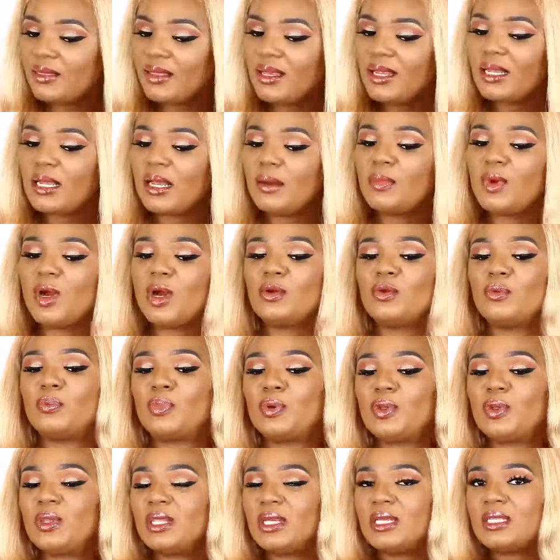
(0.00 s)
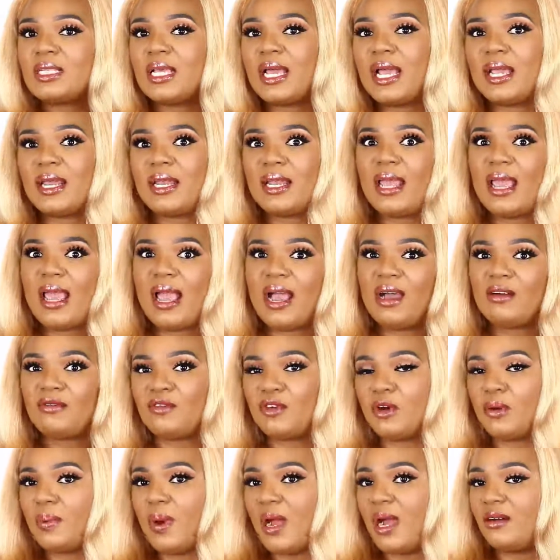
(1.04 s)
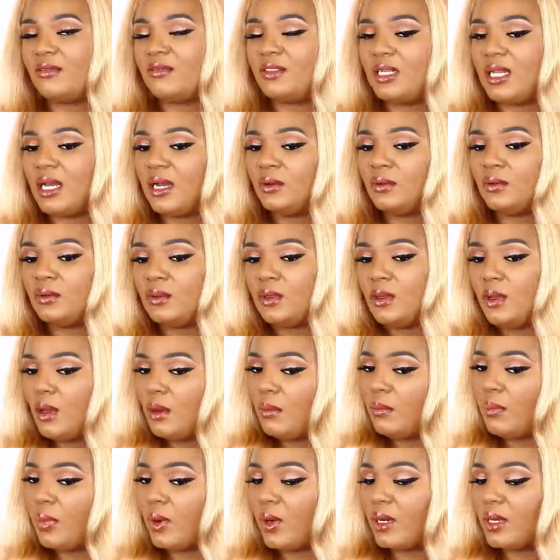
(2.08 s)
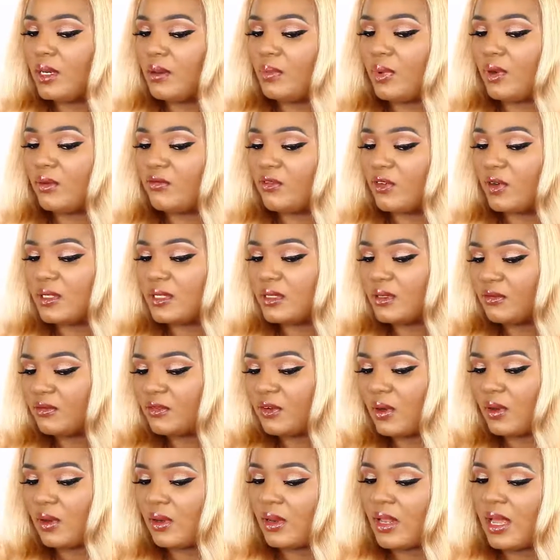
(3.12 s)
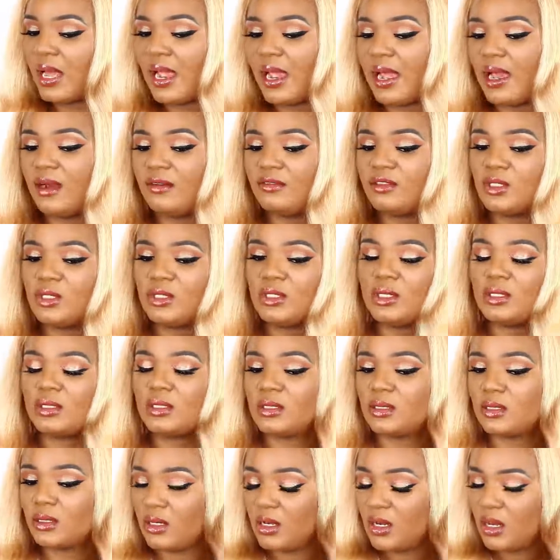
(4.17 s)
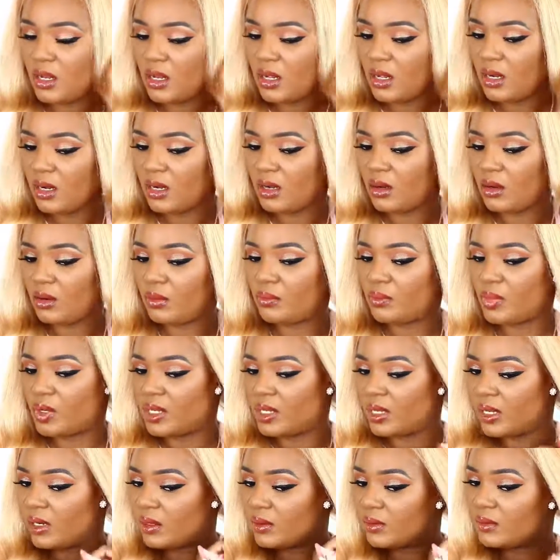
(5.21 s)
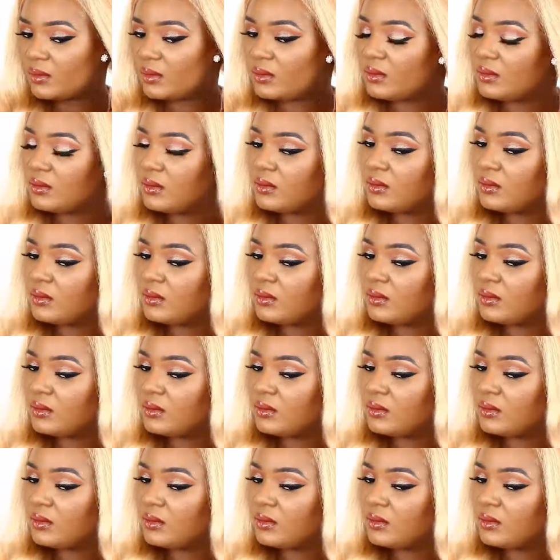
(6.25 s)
I think I'm going to put this hair in a half up, half down pony, but first of all, I have to just comb it out.